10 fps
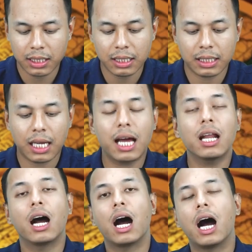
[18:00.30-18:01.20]
they are
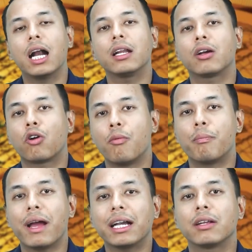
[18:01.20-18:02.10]
hard,
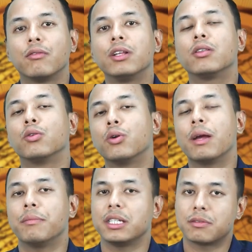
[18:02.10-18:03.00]
compact with no
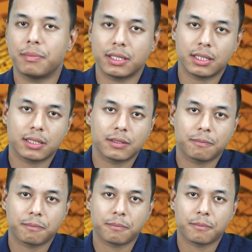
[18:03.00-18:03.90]
empty spaces.
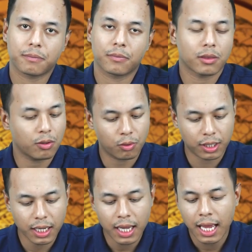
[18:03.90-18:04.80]

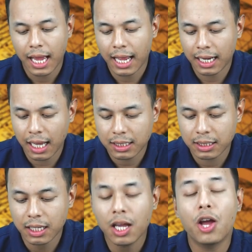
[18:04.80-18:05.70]
Okay, and
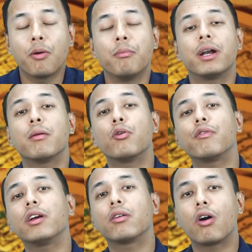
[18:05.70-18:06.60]
lastly,
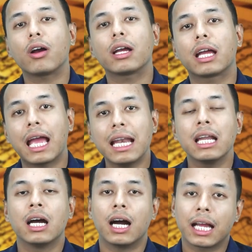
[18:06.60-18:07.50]
metamorphic rock can
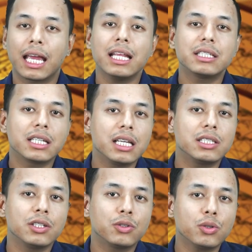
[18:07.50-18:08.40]
again change
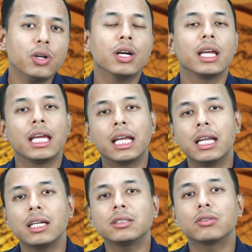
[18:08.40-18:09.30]
into
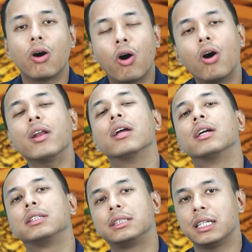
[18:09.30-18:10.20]
igneous or
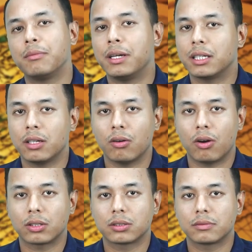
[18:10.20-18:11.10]
sedimentary
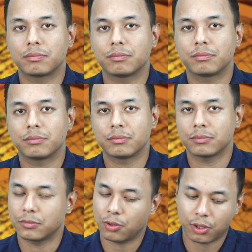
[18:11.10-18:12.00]
rocks.
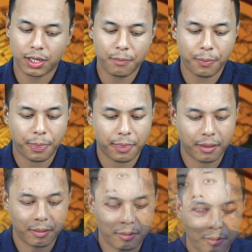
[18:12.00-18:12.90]
Okay,
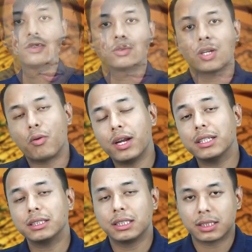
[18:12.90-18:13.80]
so now let
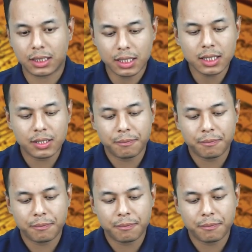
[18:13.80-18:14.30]
us discuss